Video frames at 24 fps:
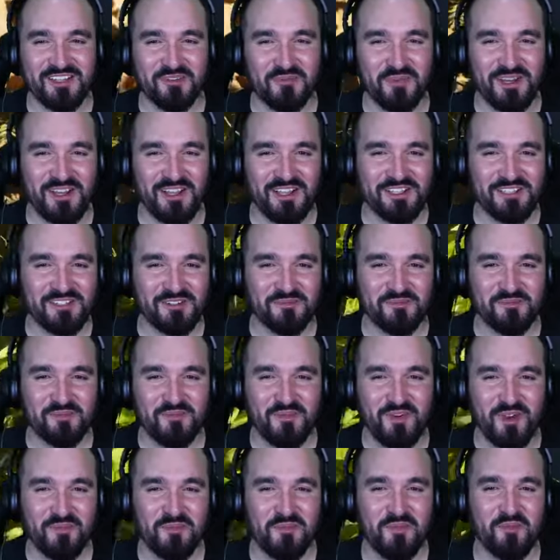be like some
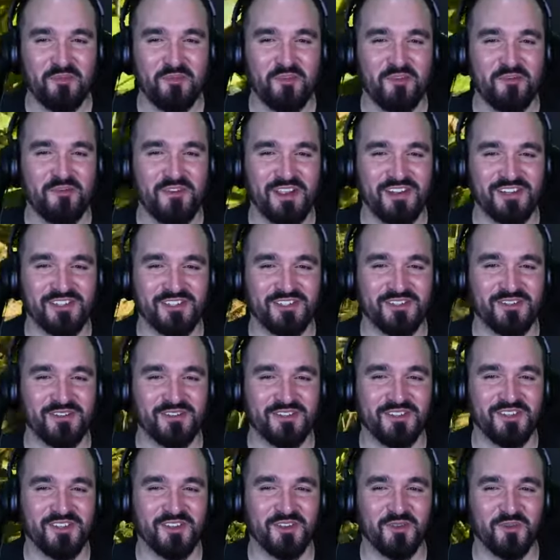proper professional
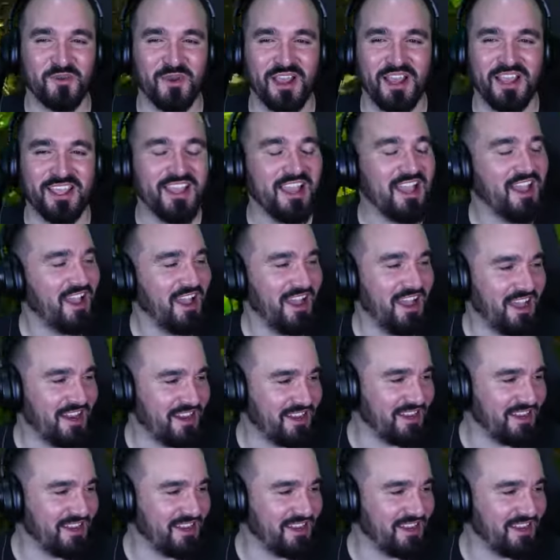QA. I don't,